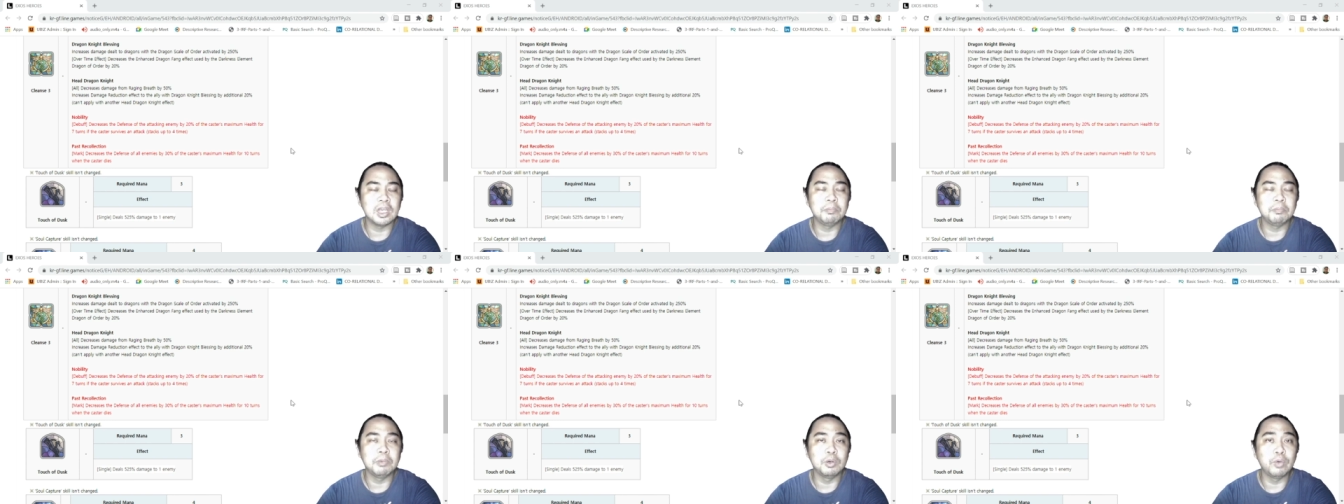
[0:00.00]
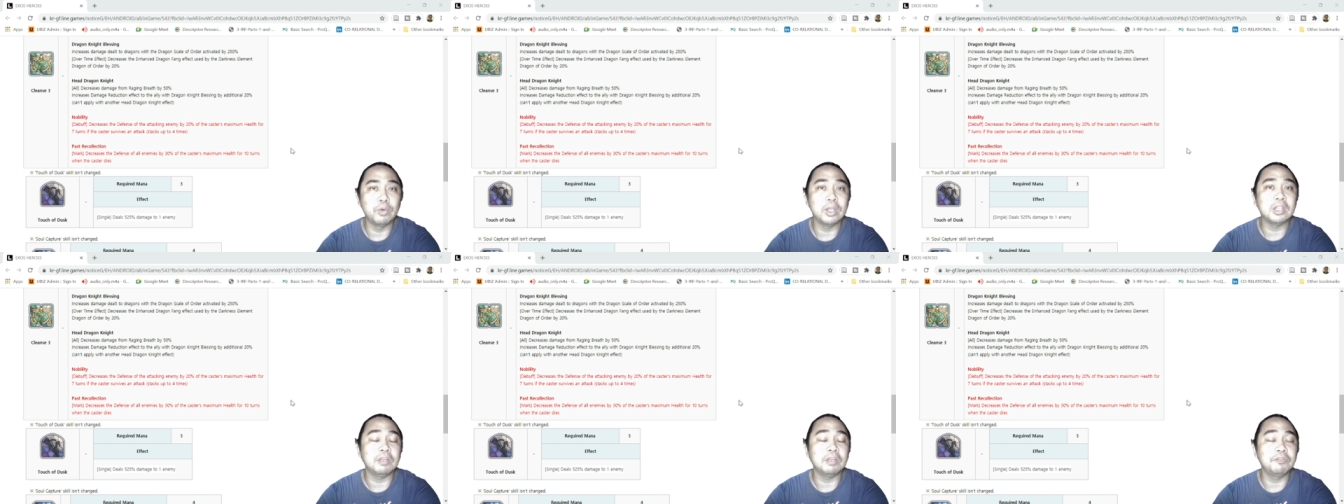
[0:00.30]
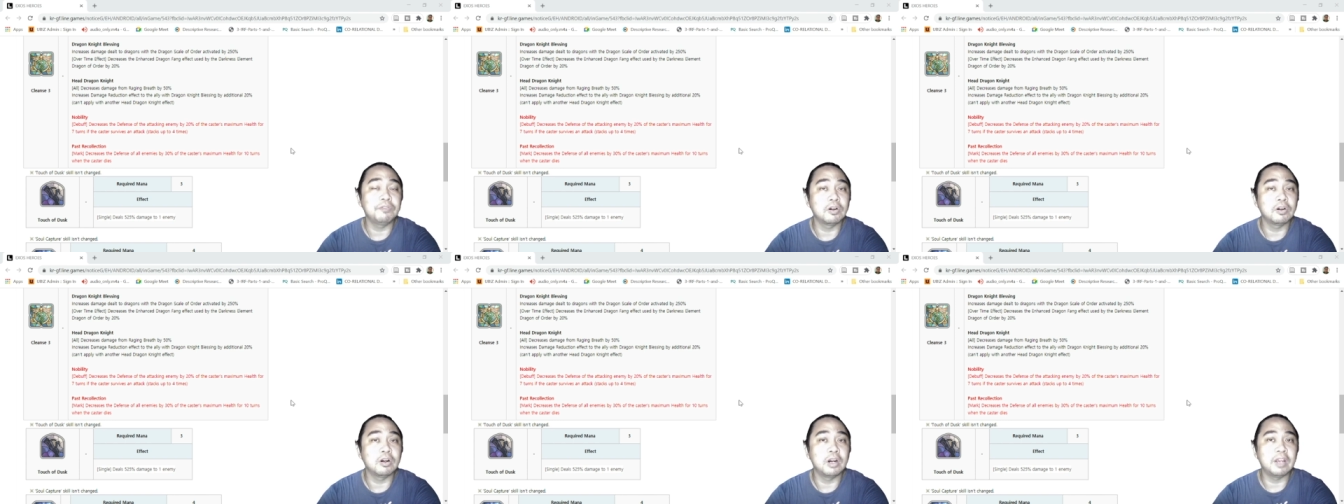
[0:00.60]
I've been waiting
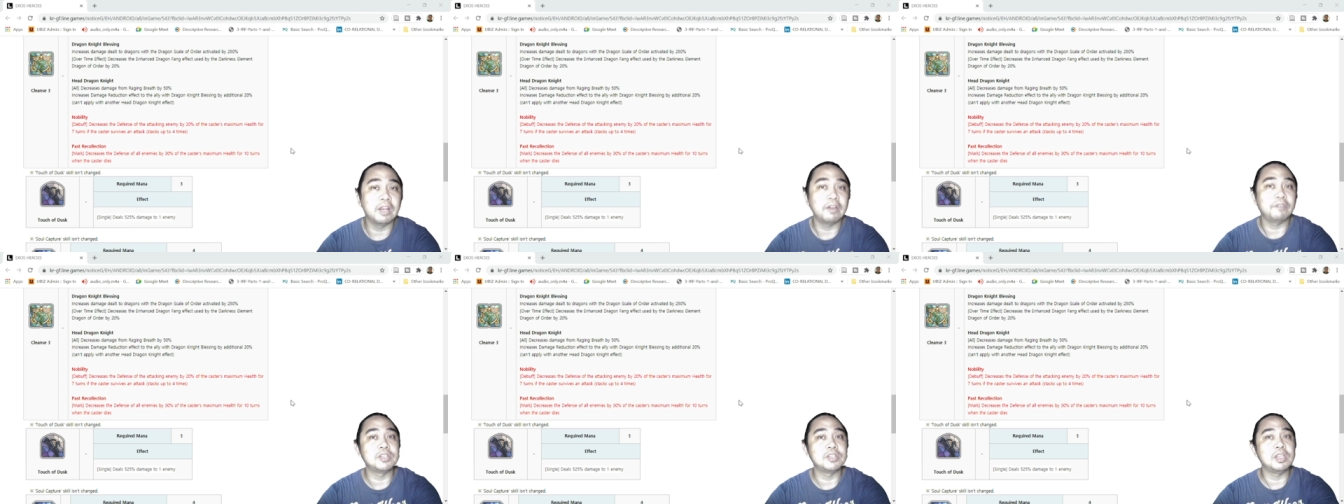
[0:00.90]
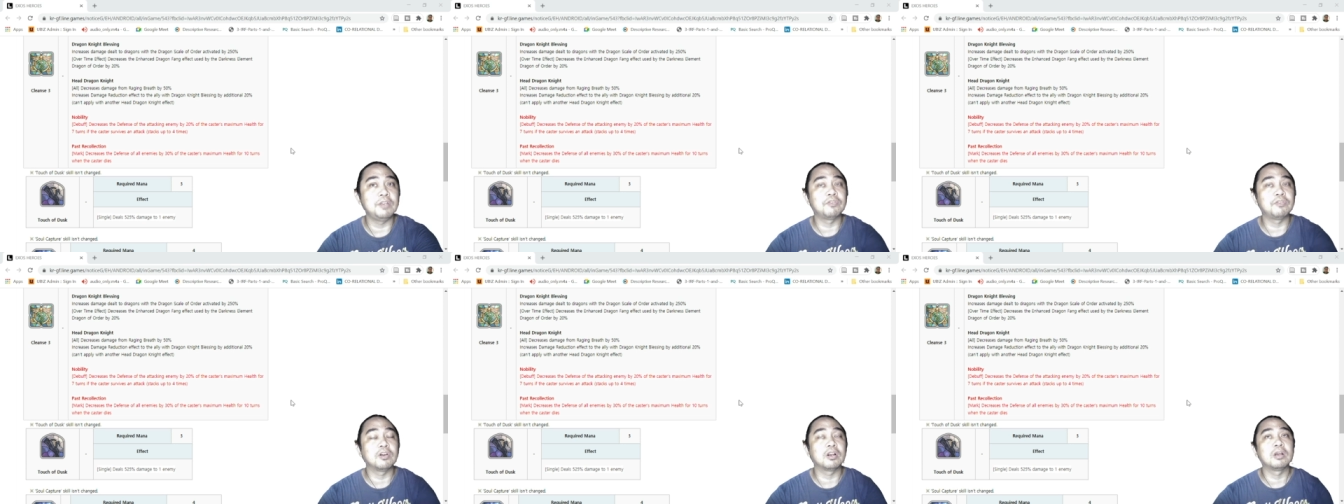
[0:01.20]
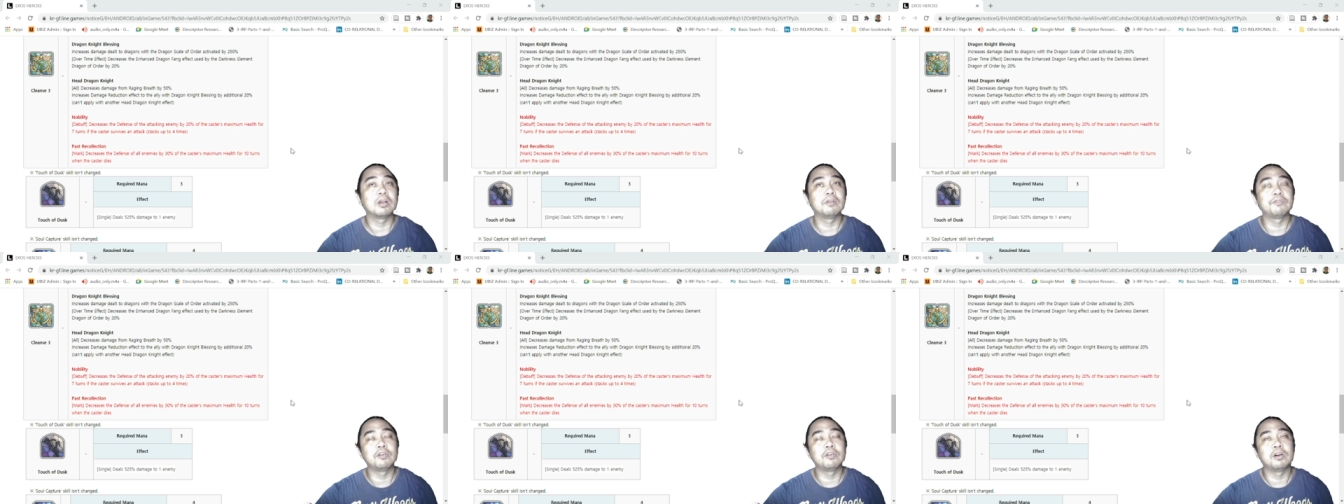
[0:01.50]
for her F C for,
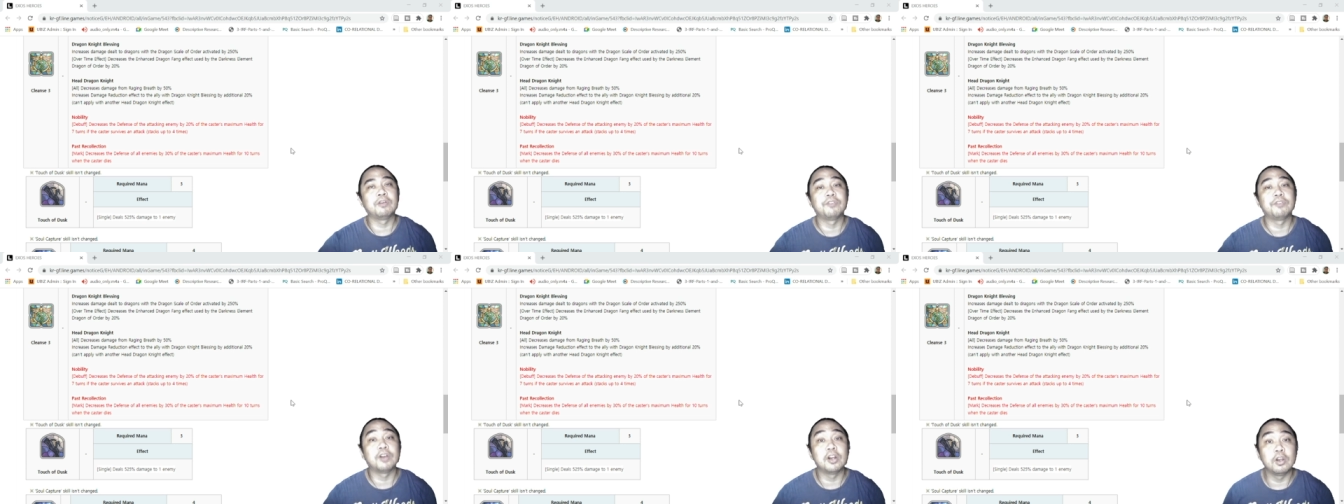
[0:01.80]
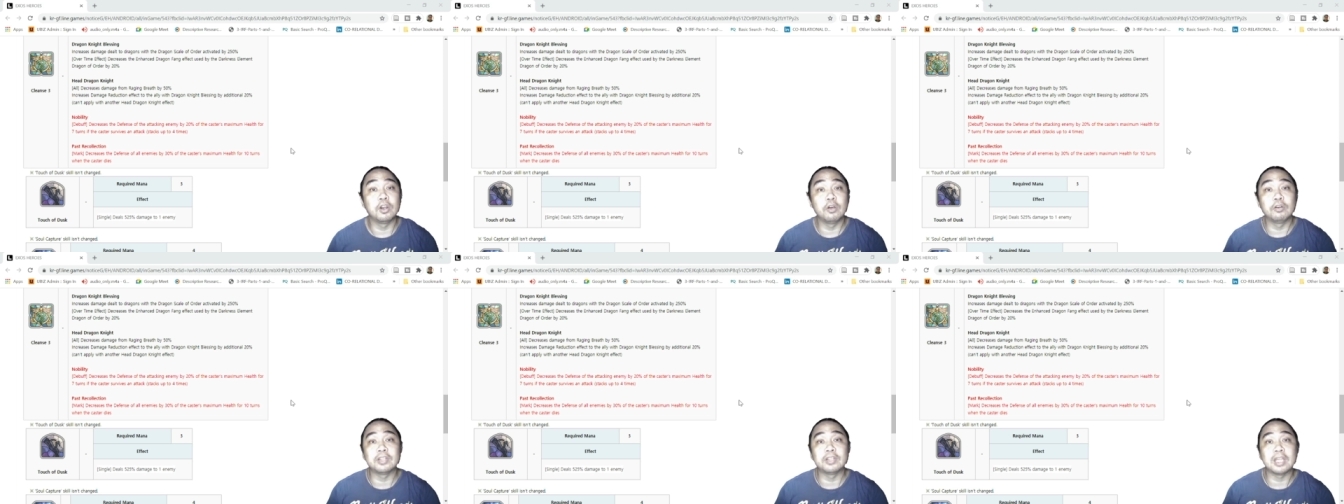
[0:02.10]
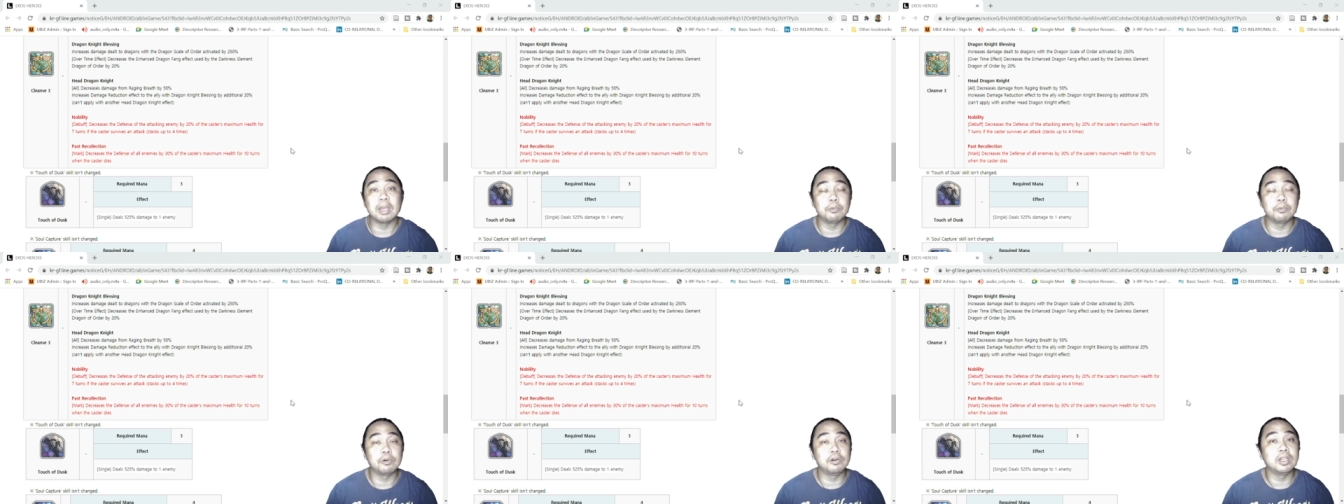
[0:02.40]
for, for a long
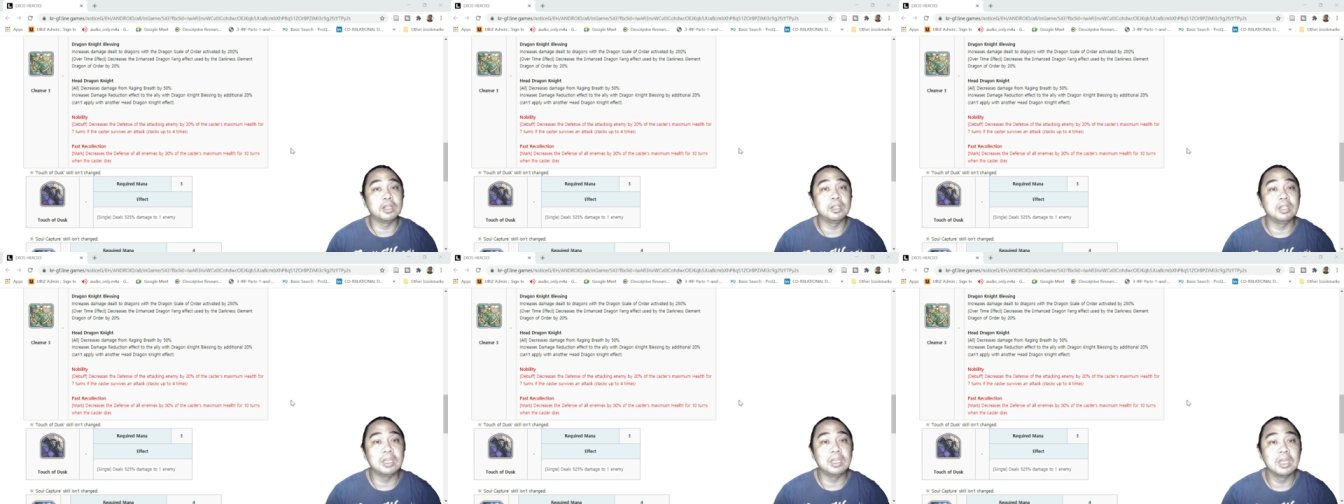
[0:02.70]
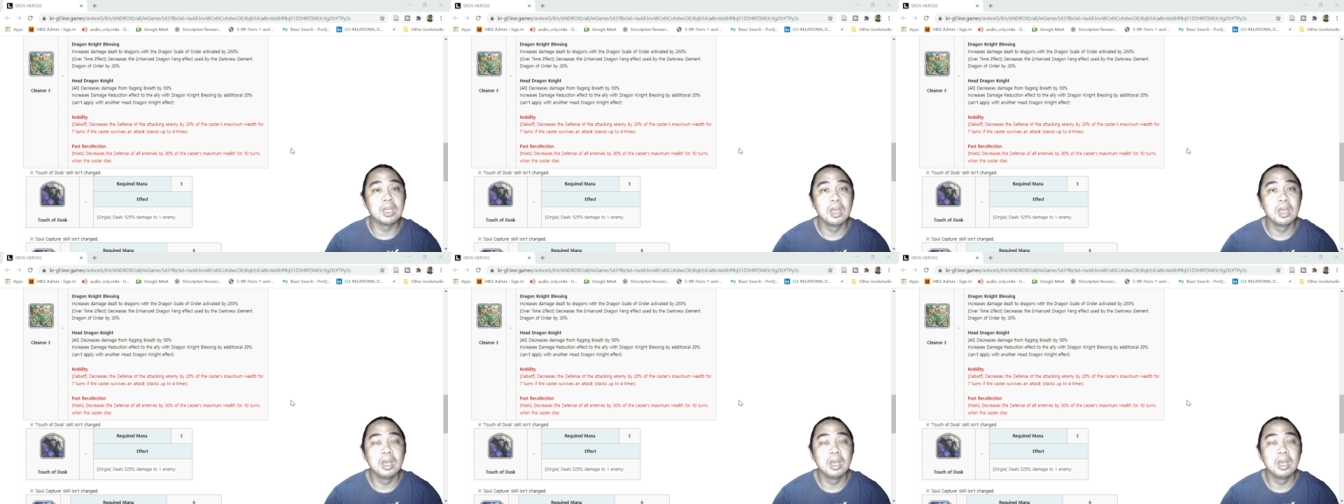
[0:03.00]
time already.